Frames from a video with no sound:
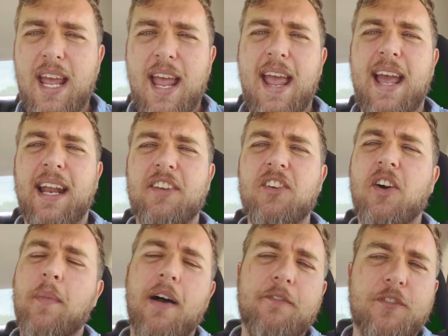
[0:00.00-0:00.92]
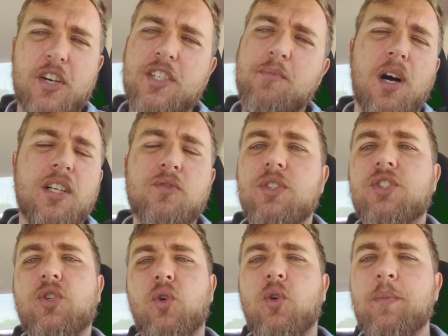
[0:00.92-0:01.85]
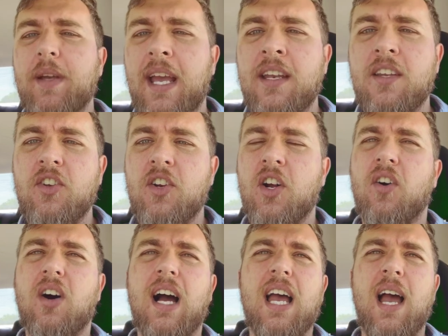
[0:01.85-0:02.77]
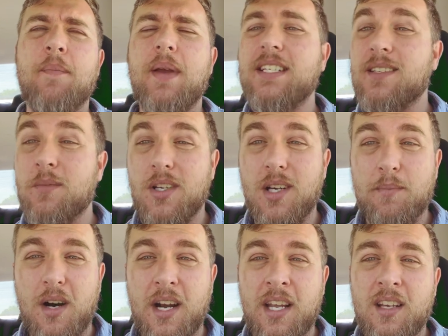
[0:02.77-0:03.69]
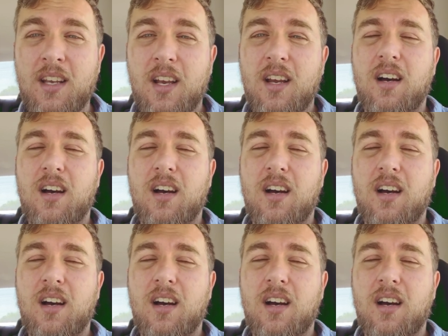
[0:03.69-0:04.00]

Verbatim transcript: And, you know, my first month was cool, man. You know, I made some good money.